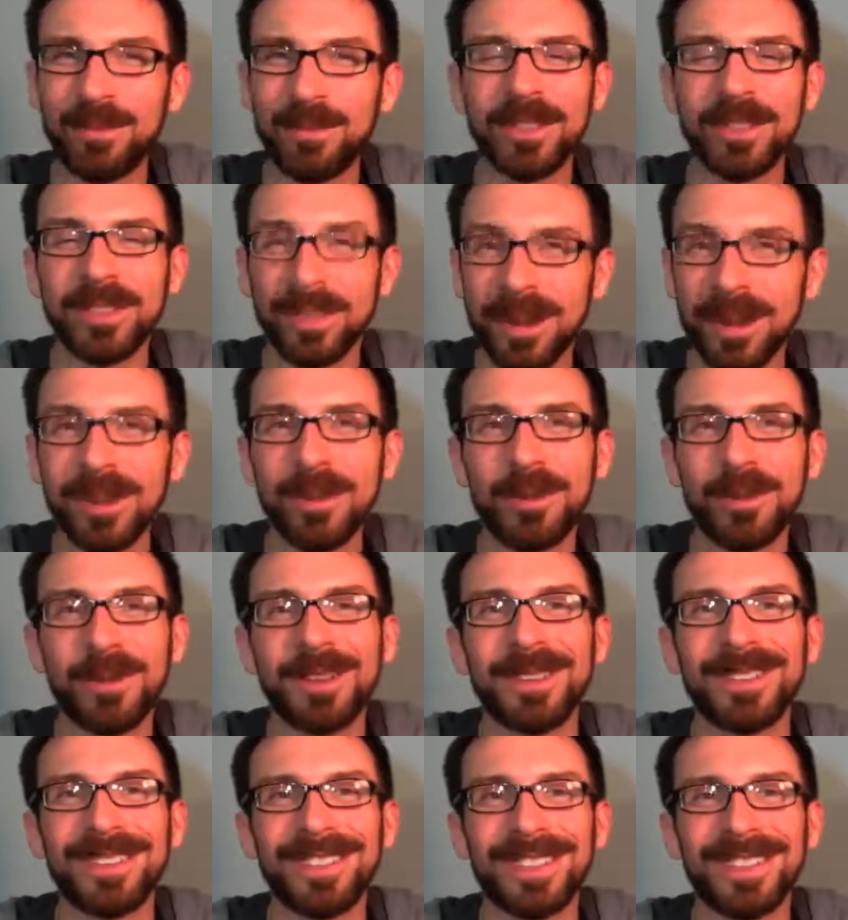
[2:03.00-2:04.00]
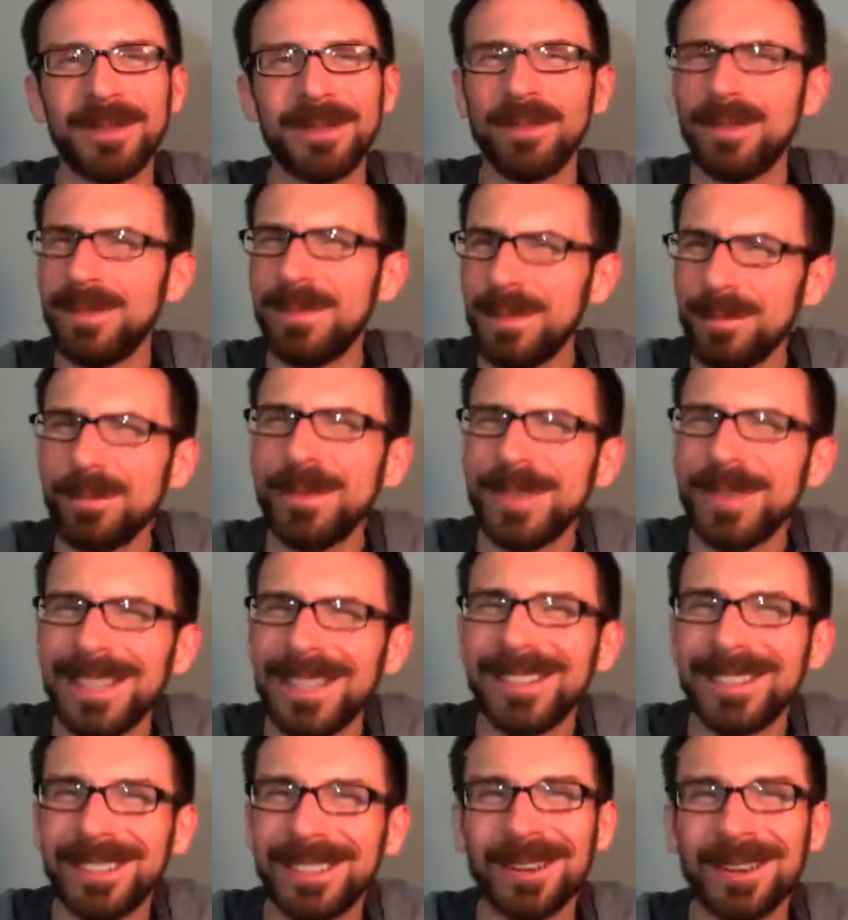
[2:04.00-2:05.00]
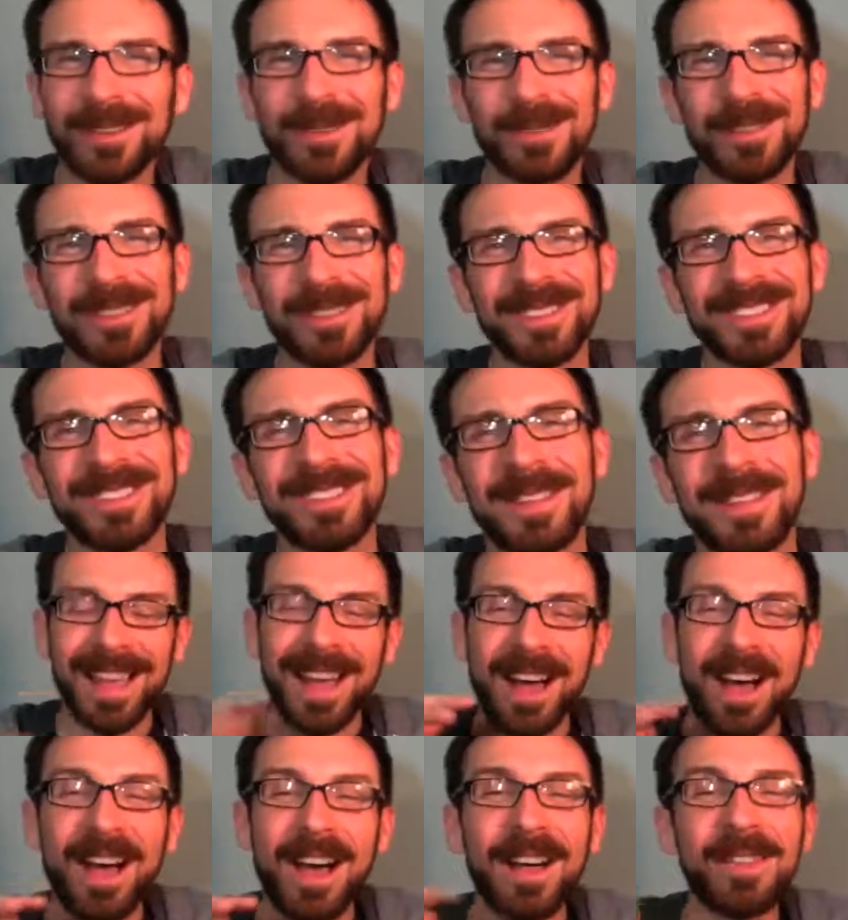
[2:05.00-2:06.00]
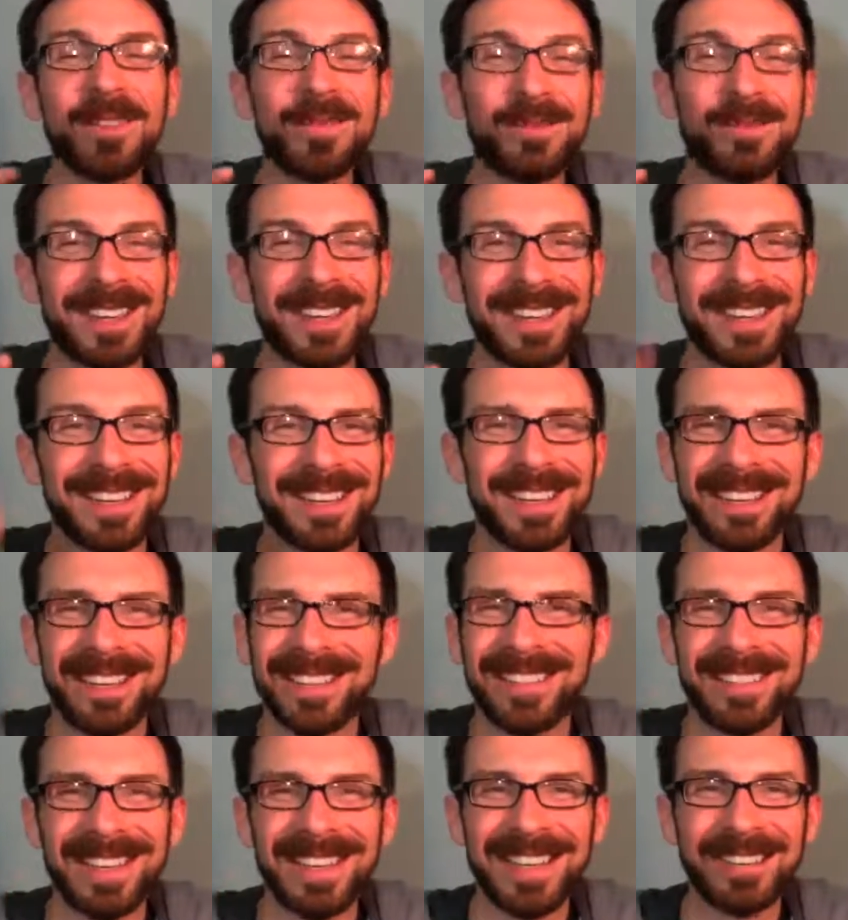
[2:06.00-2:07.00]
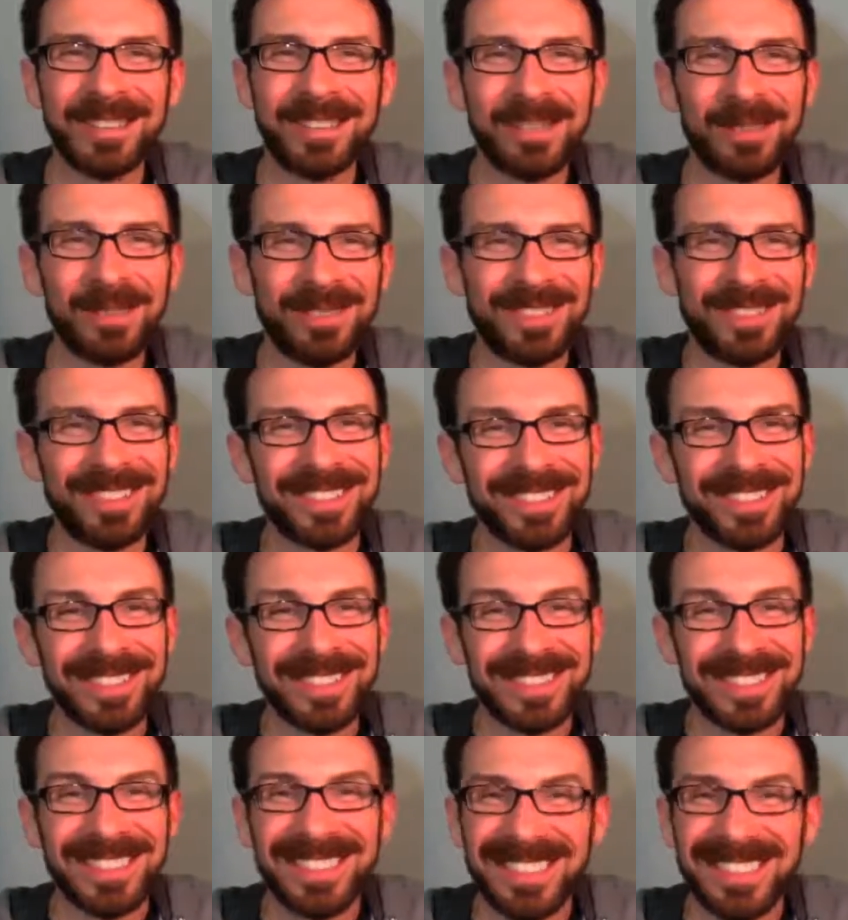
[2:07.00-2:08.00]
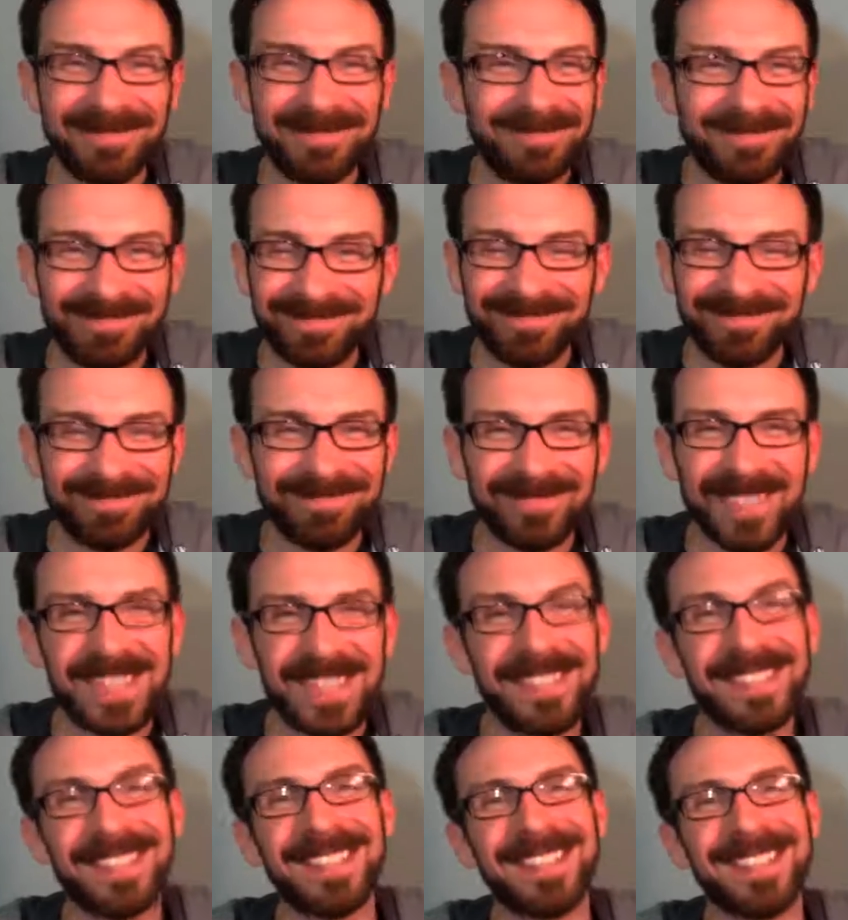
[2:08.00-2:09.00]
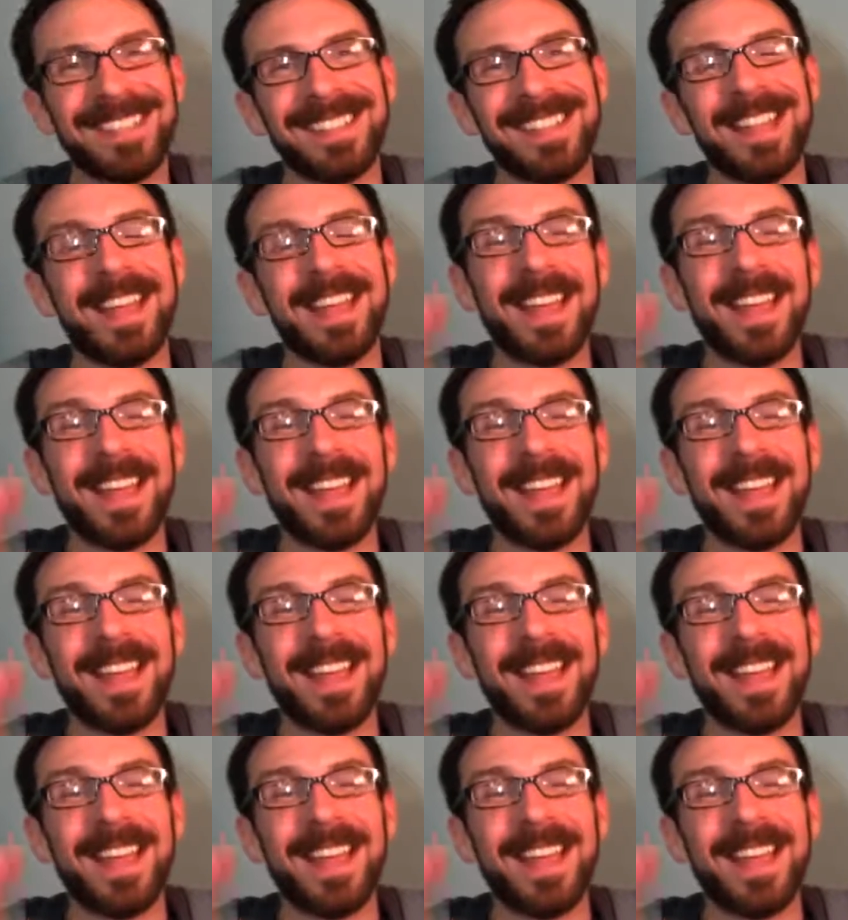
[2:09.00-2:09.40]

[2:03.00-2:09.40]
was gargoyles. I'm going to be really into gargoyles. Either way, Xanatos, he did it.